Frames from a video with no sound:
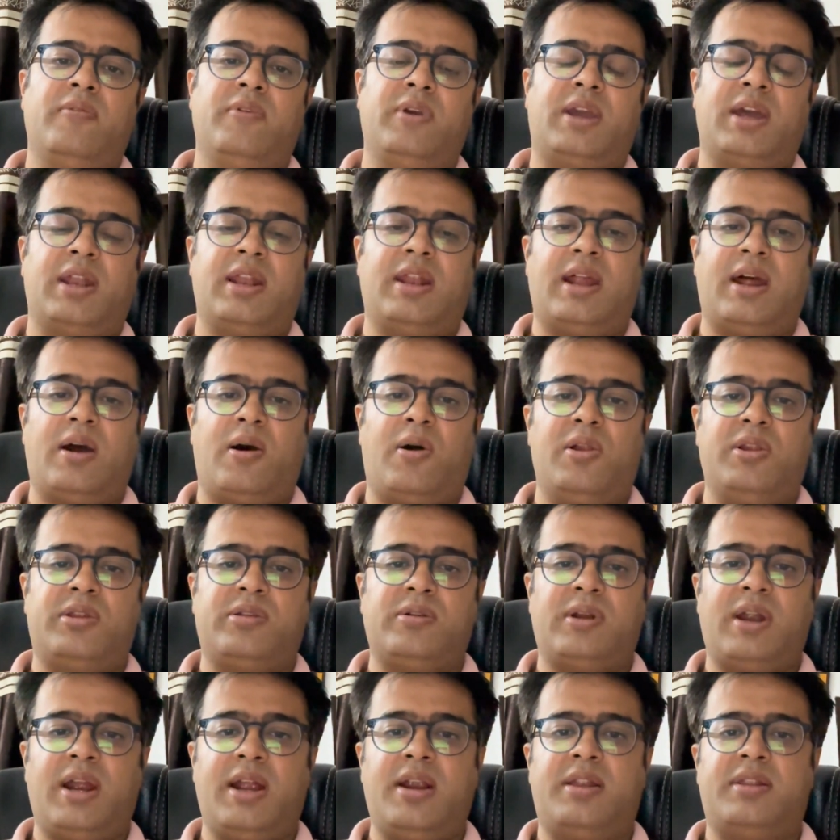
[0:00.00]
We can
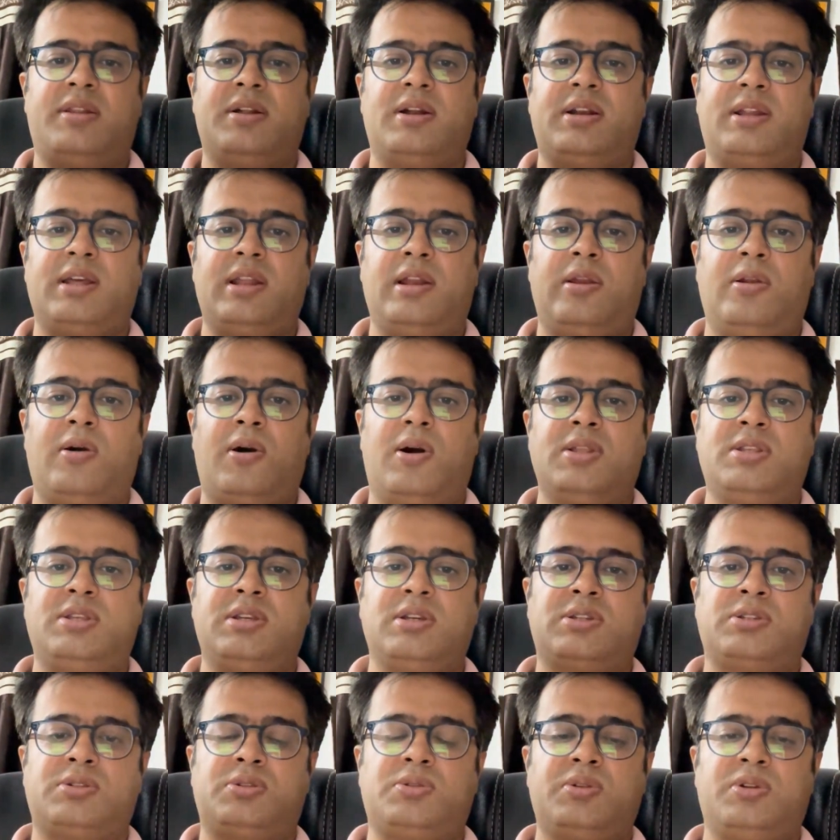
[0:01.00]
also write certain
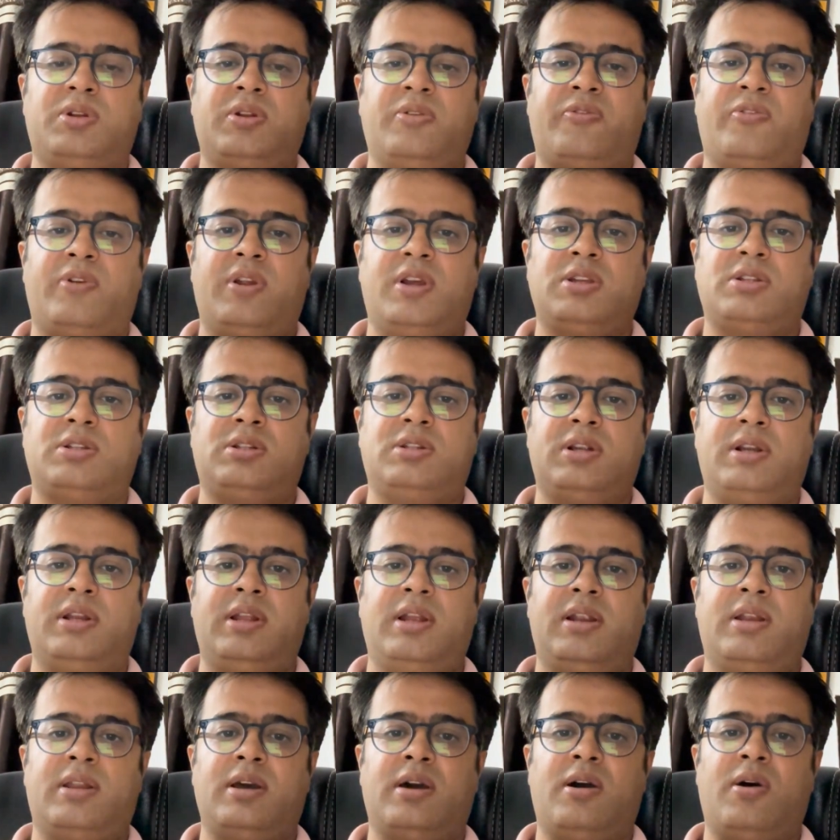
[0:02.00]
logics to refresh the
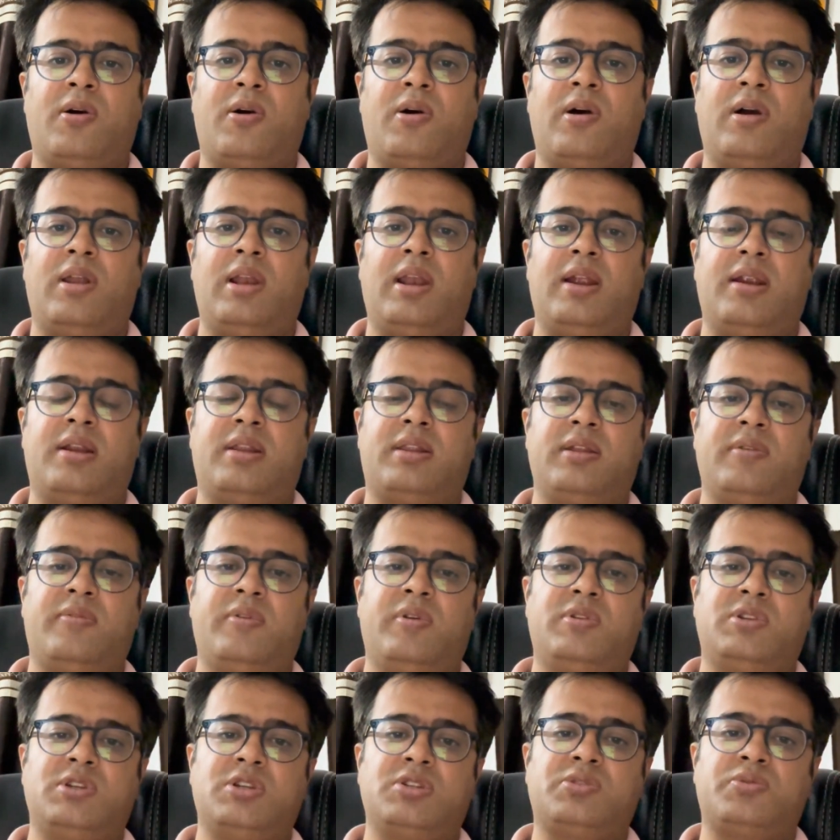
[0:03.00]
data, or let's say
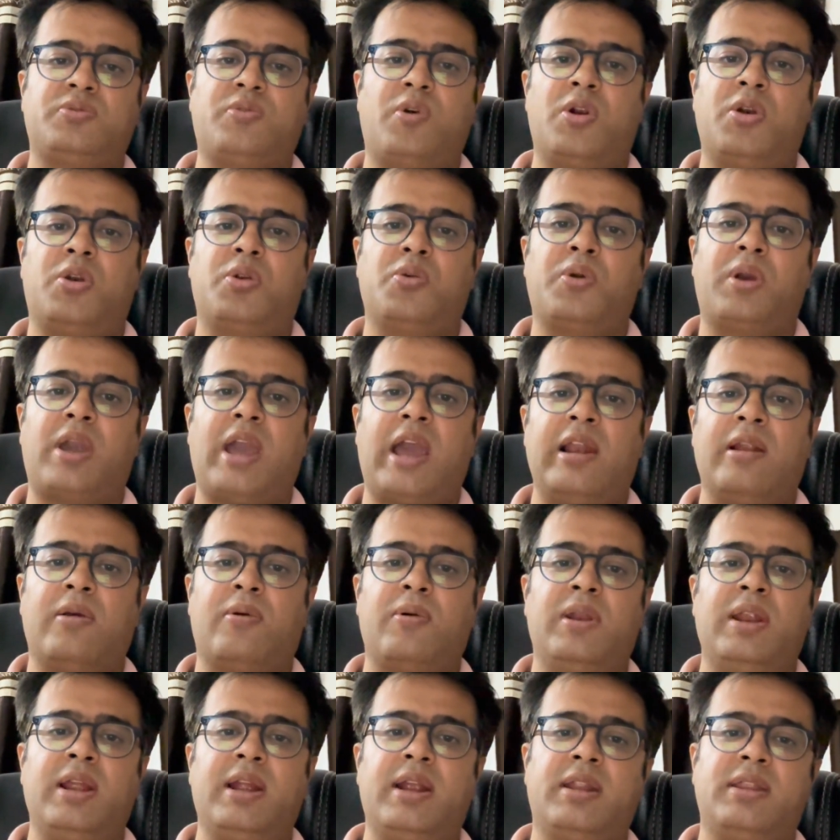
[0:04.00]
we just want to
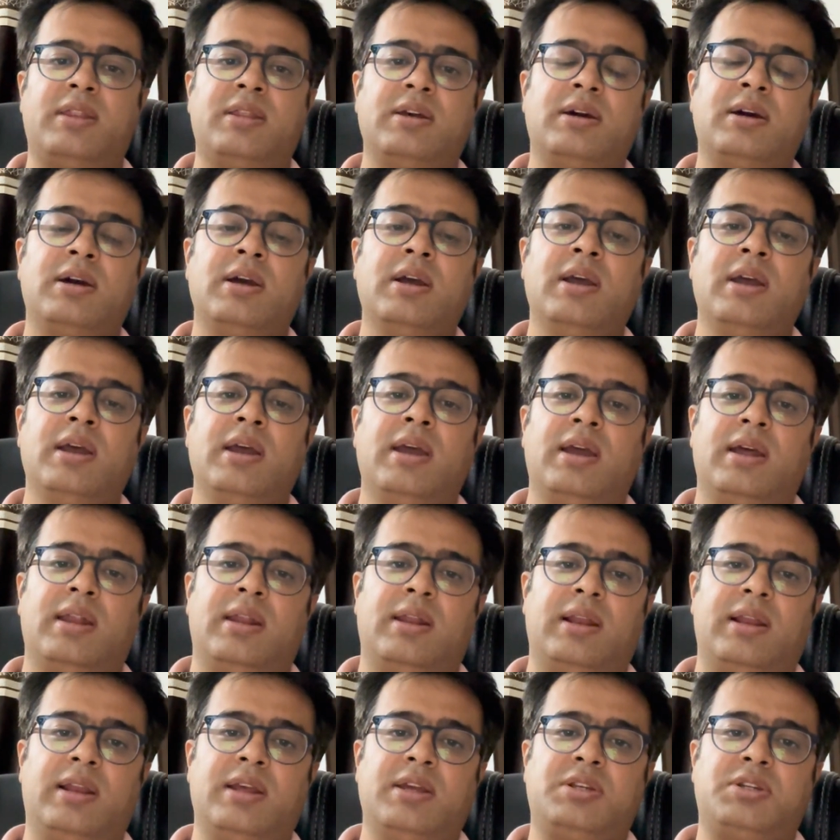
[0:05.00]
calculate the
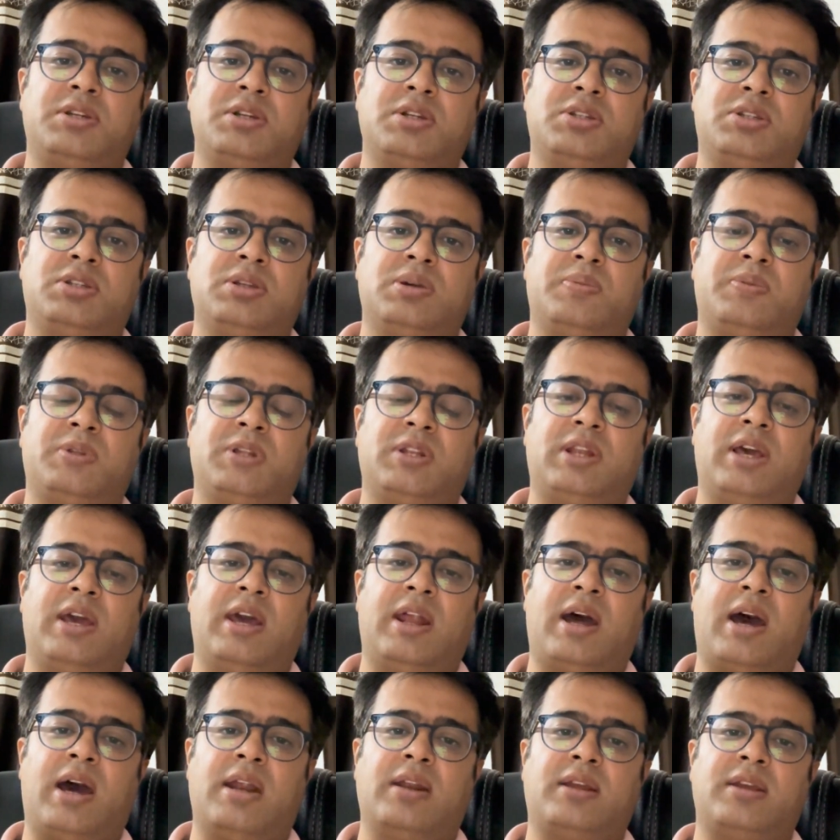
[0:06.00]
relationships and
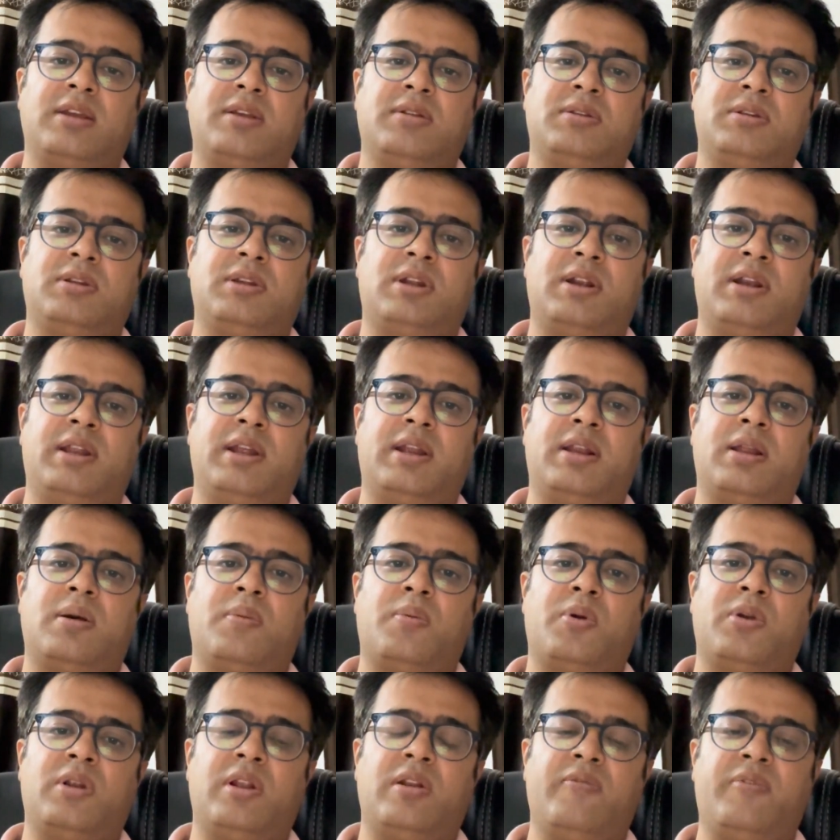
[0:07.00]
hierarchies in a data
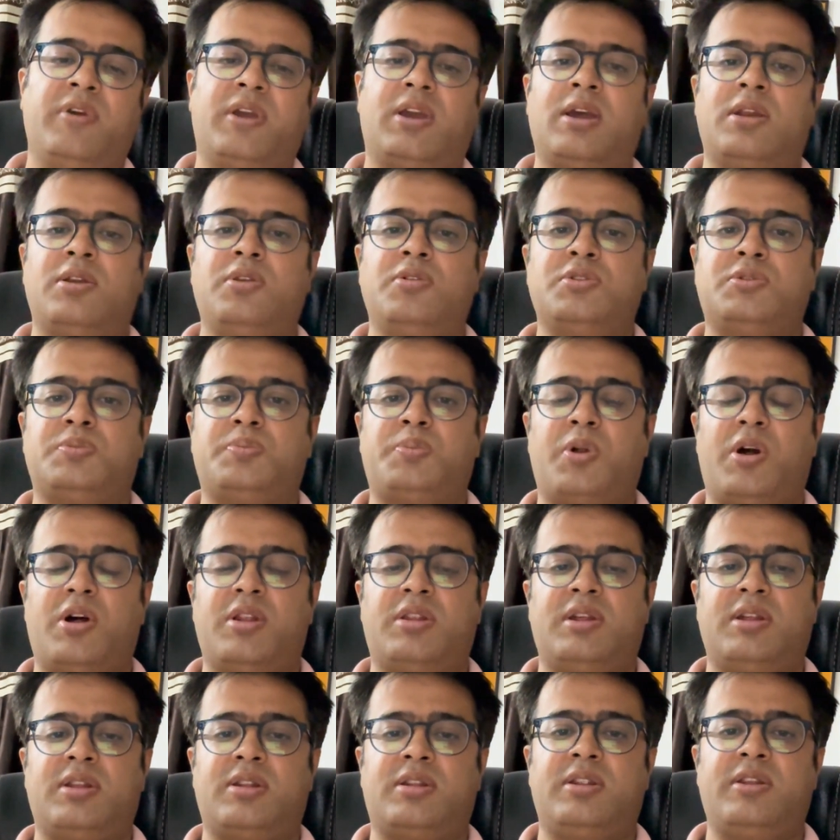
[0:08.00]
model, we can use
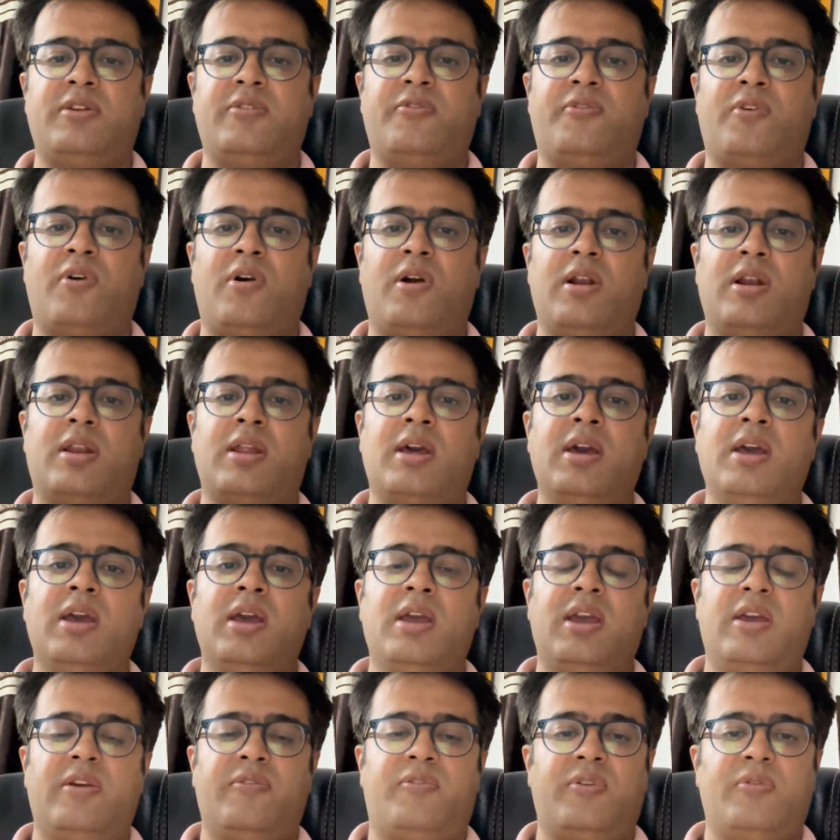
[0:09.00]
process default.
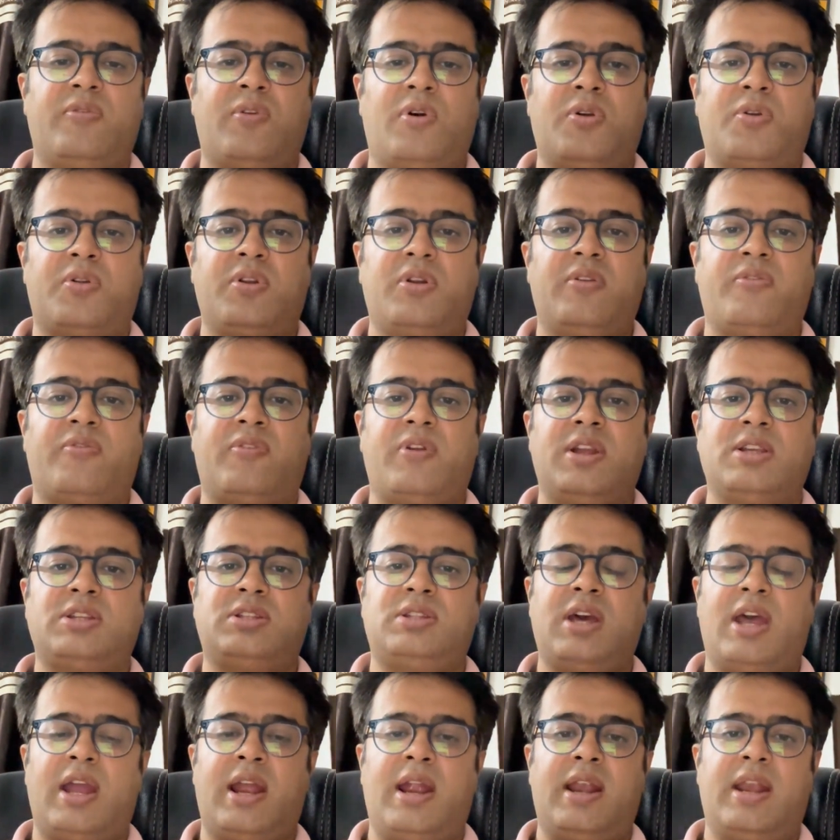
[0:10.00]
If we want to refresh
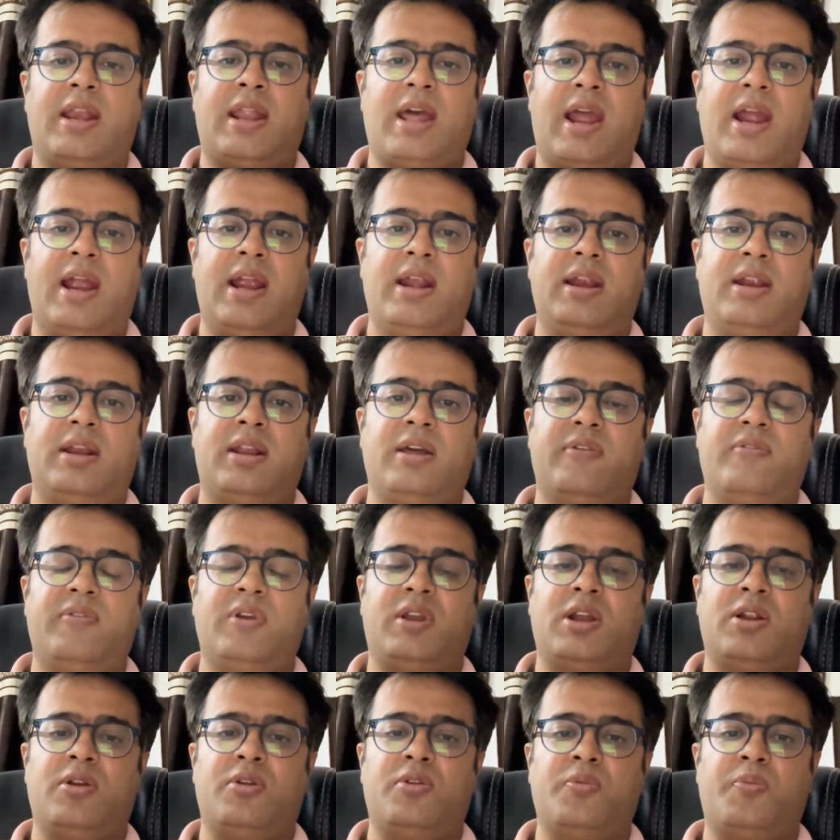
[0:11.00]
the entire data, we
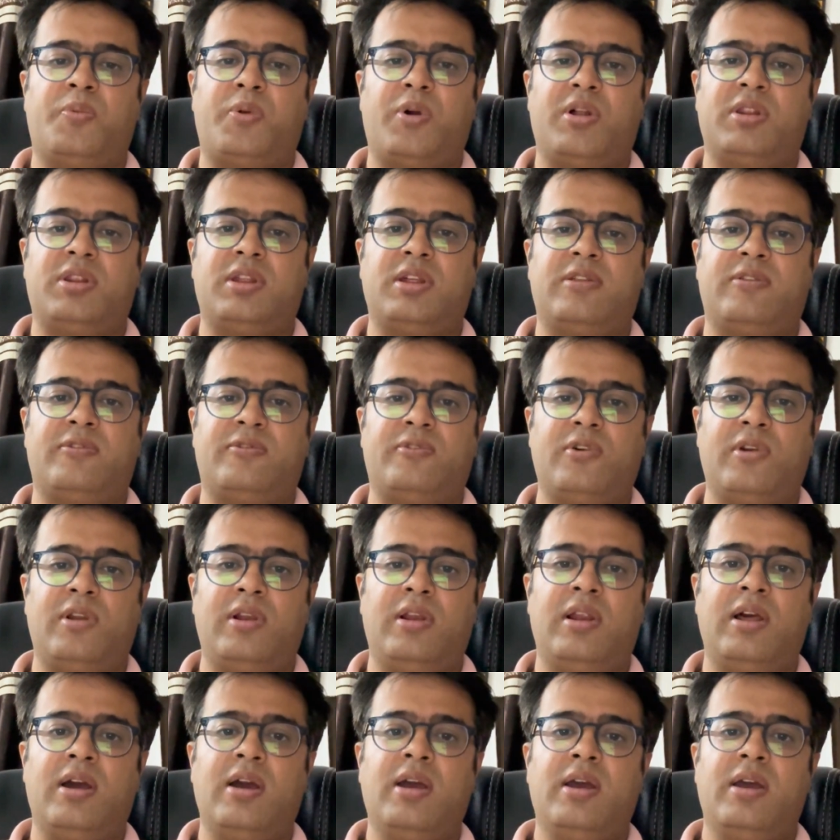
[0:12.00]
can do process
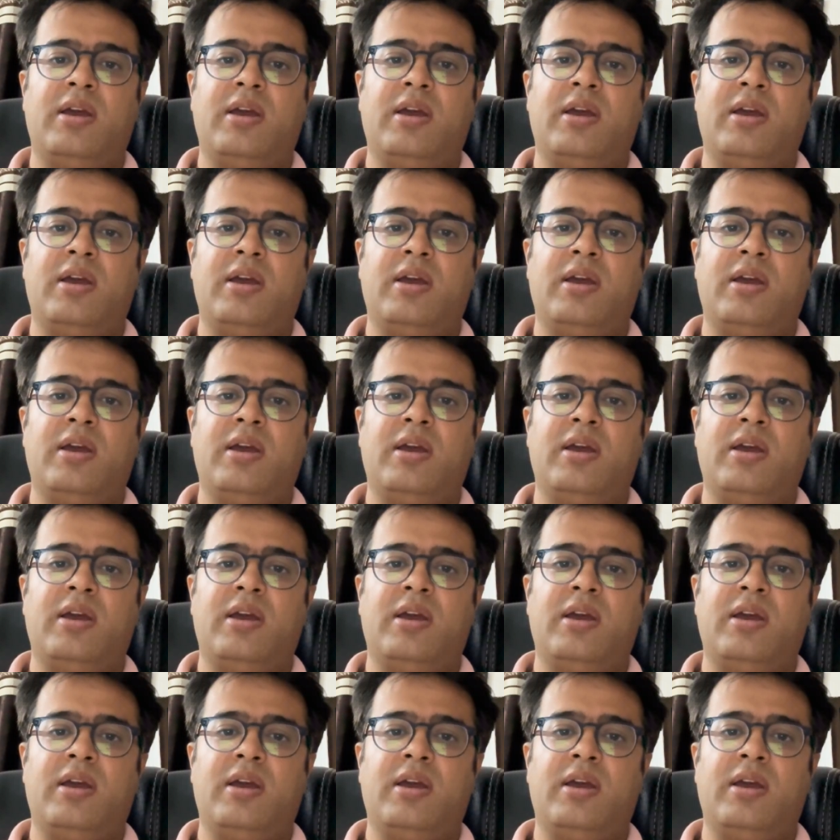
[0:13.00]
full.